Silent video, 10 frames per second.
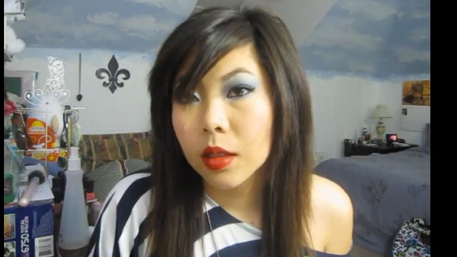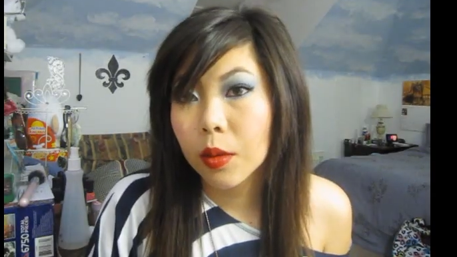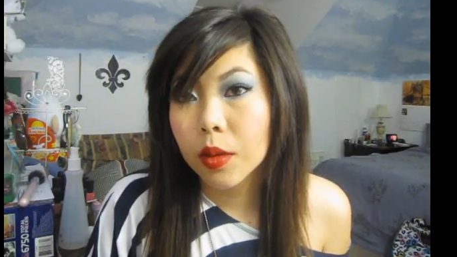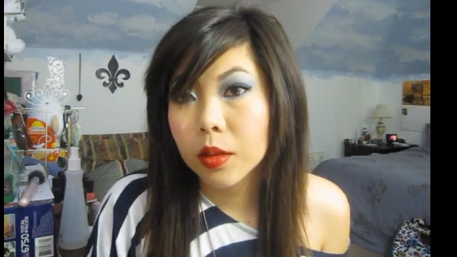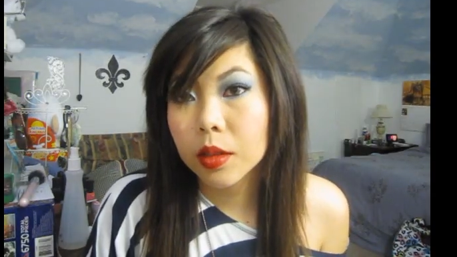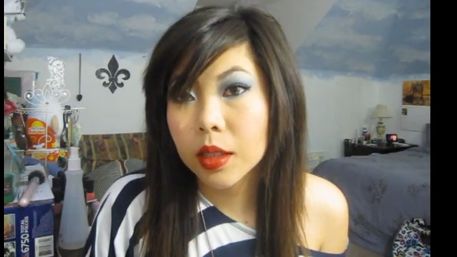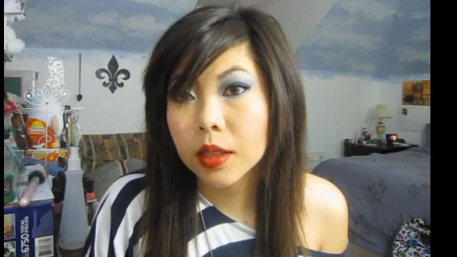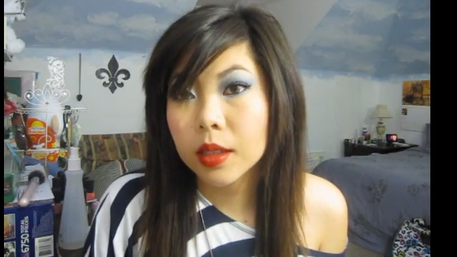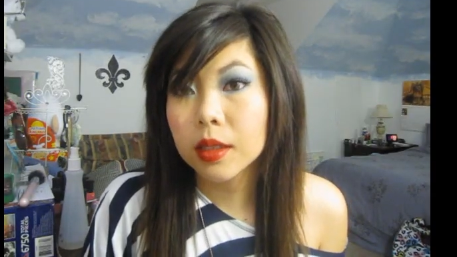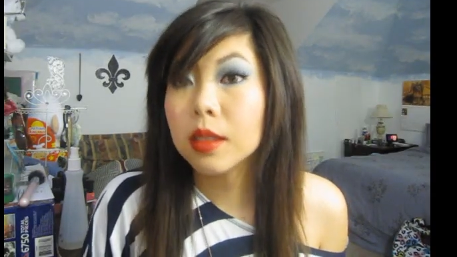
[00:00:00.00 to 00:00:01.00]
they're
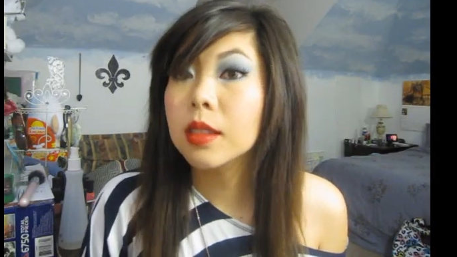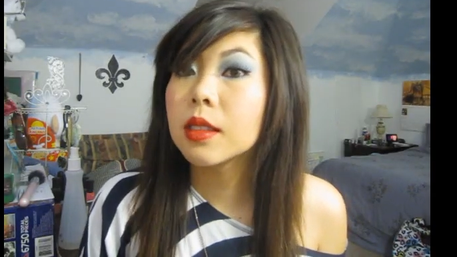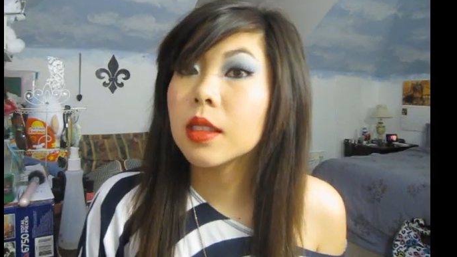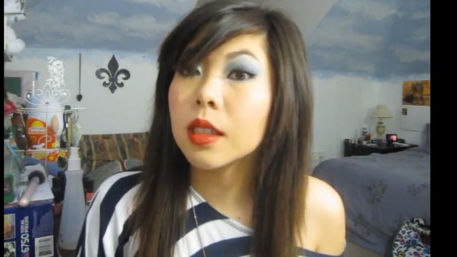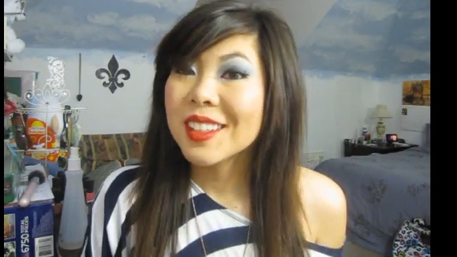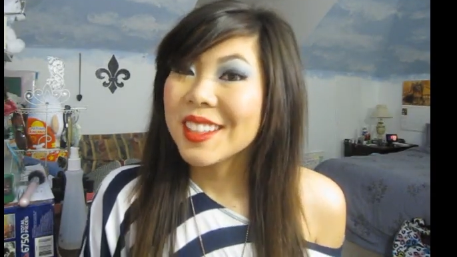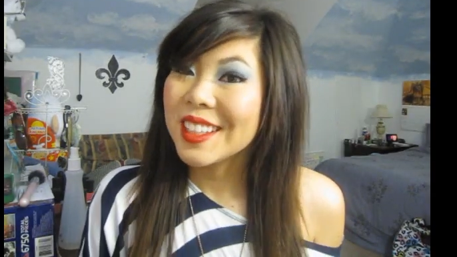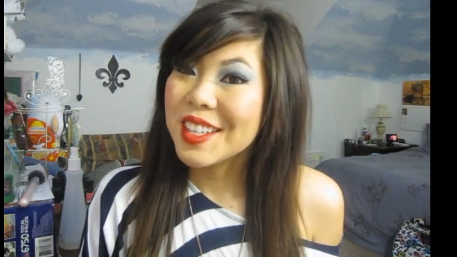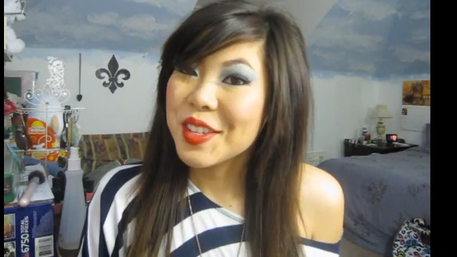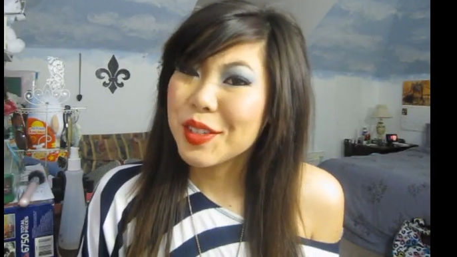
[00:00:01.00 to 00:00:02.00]
106s.
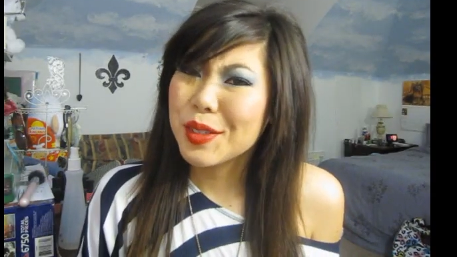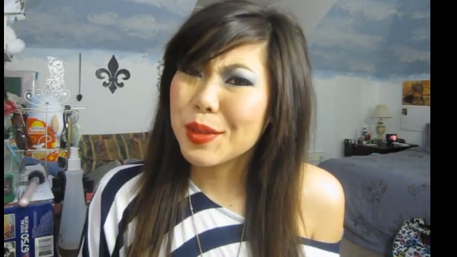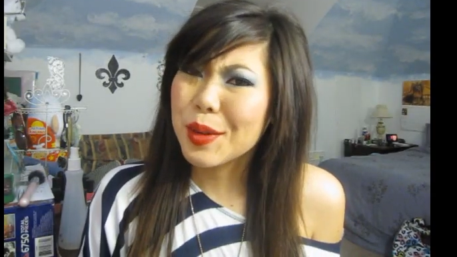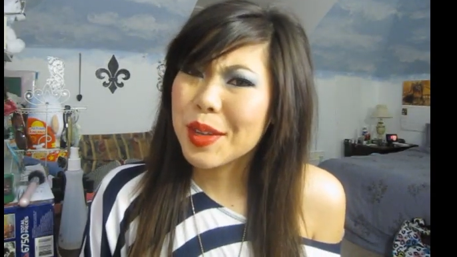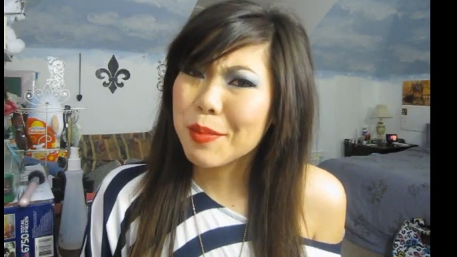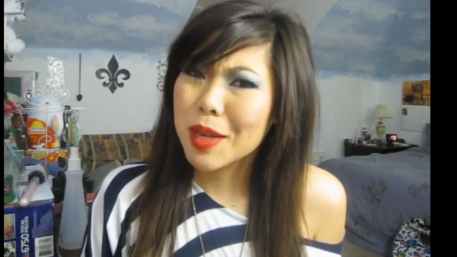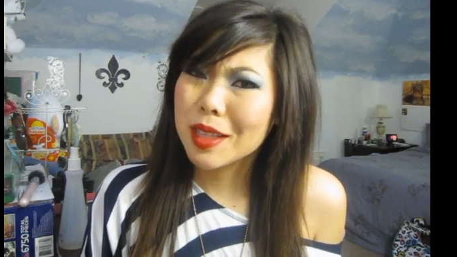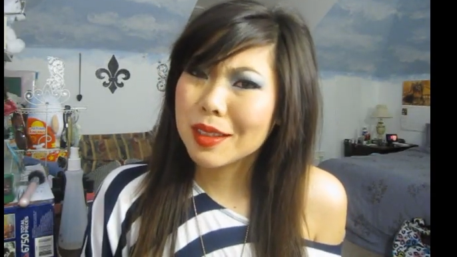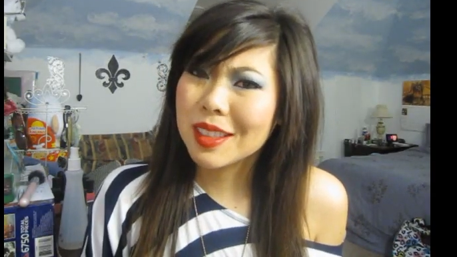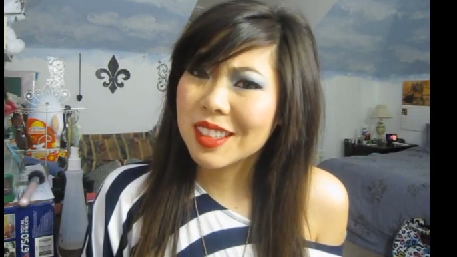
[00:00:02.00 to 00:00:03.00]
Enjoy
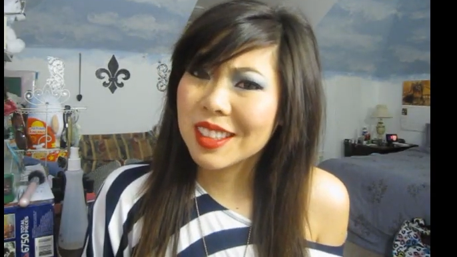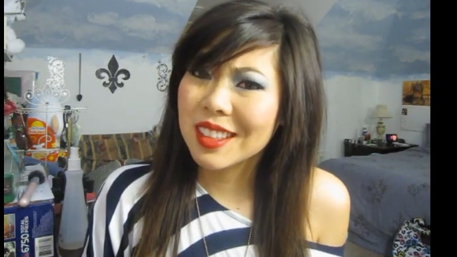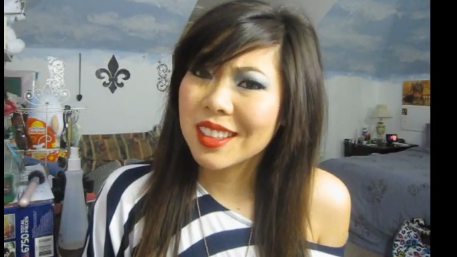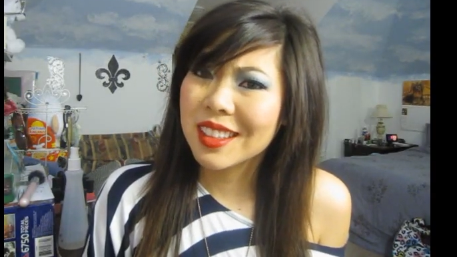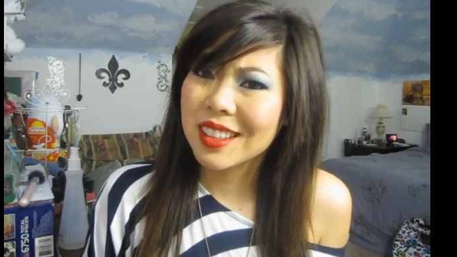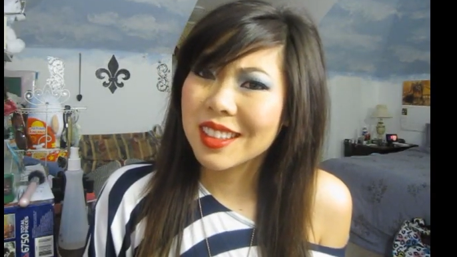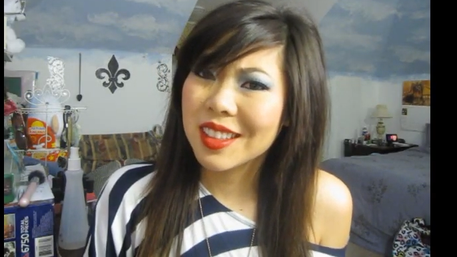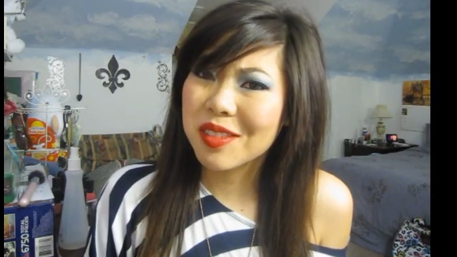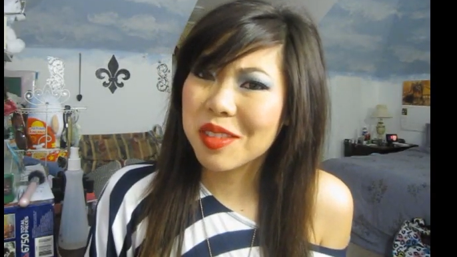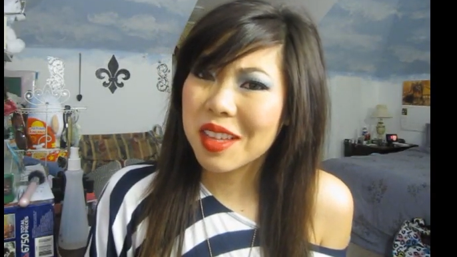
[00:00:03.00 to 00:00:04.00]
my look
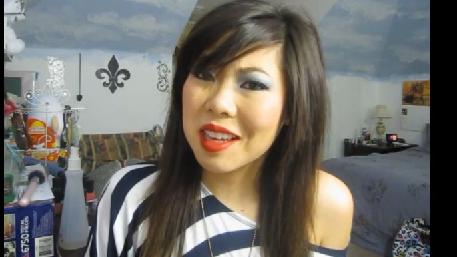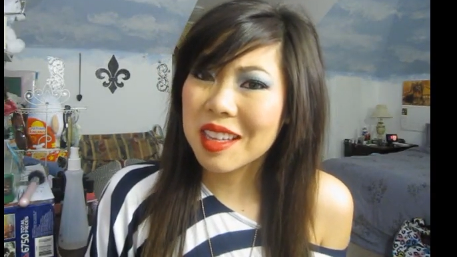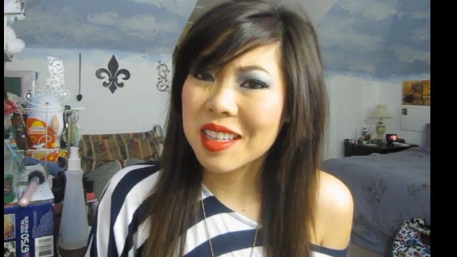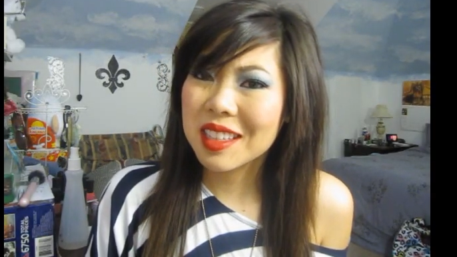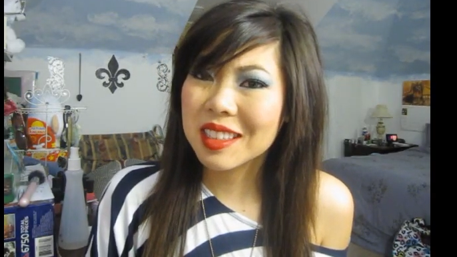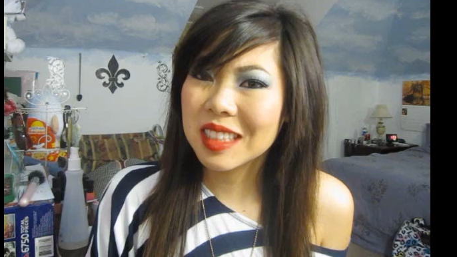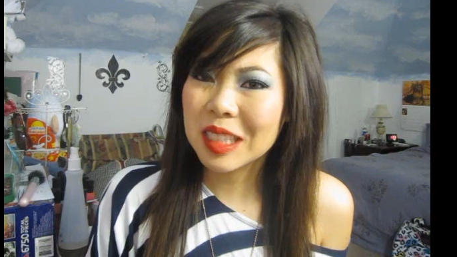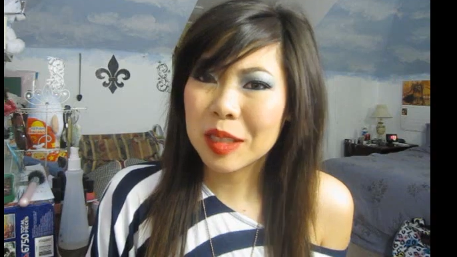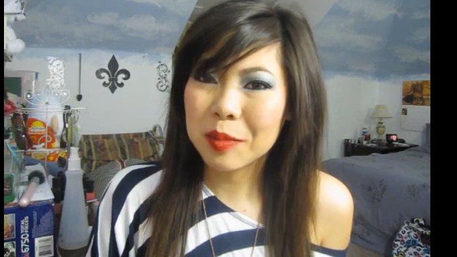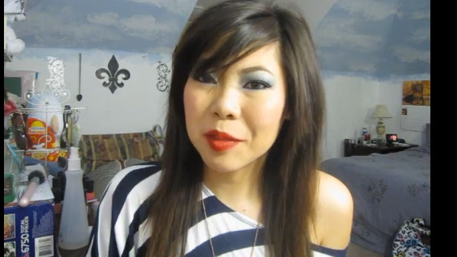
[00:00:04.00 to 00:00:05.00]
if you can,
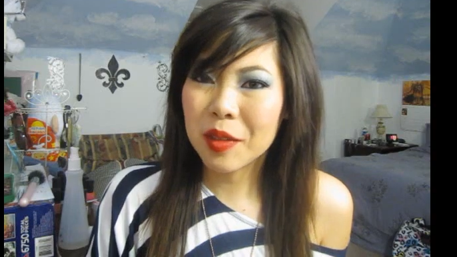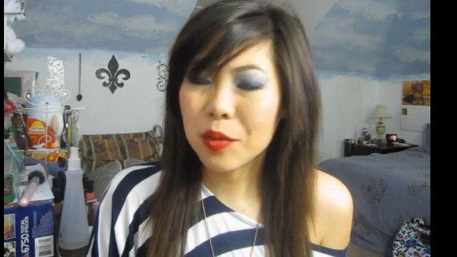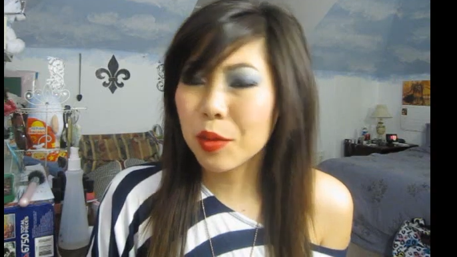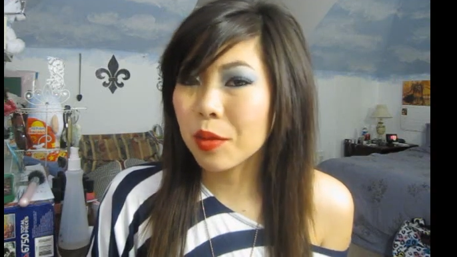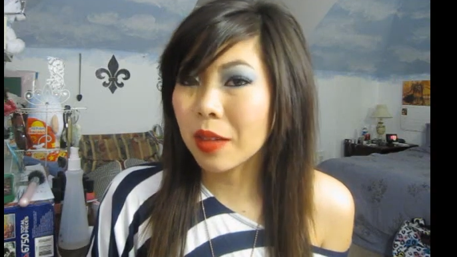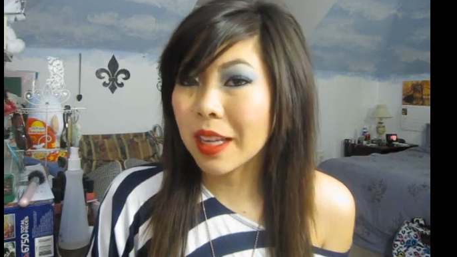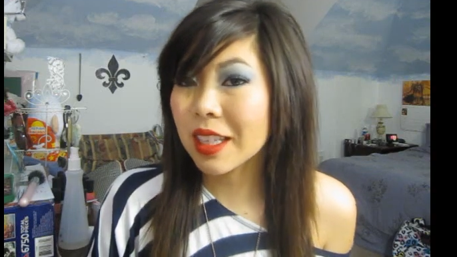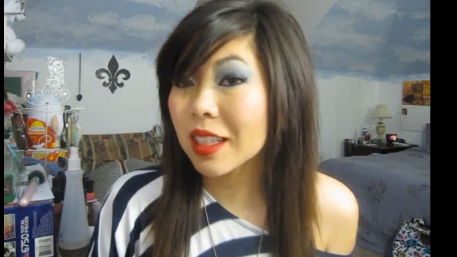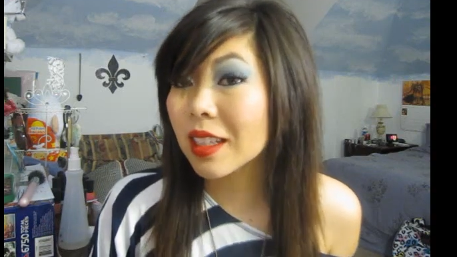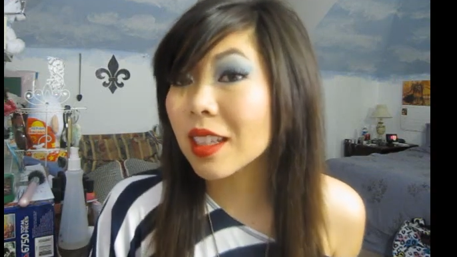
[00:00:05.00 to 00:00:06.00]
um, if you
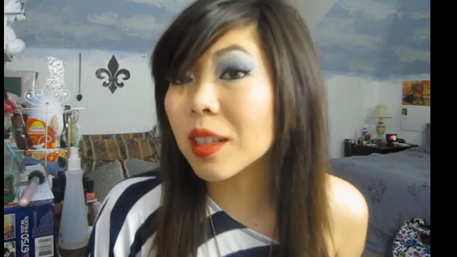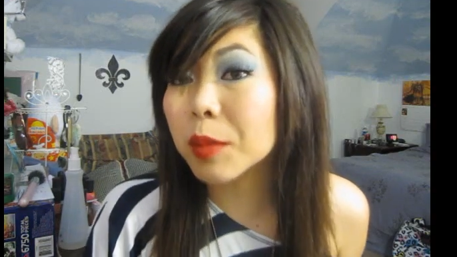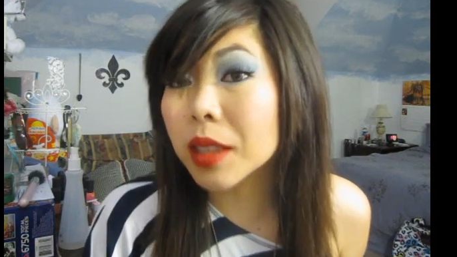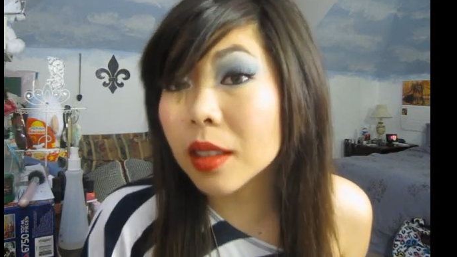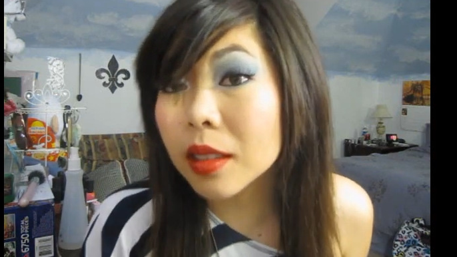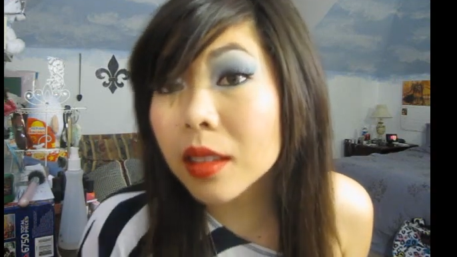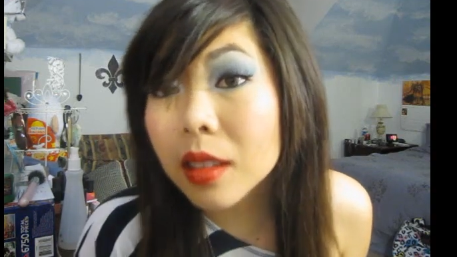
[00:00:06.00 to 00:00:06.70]
like it. I mean,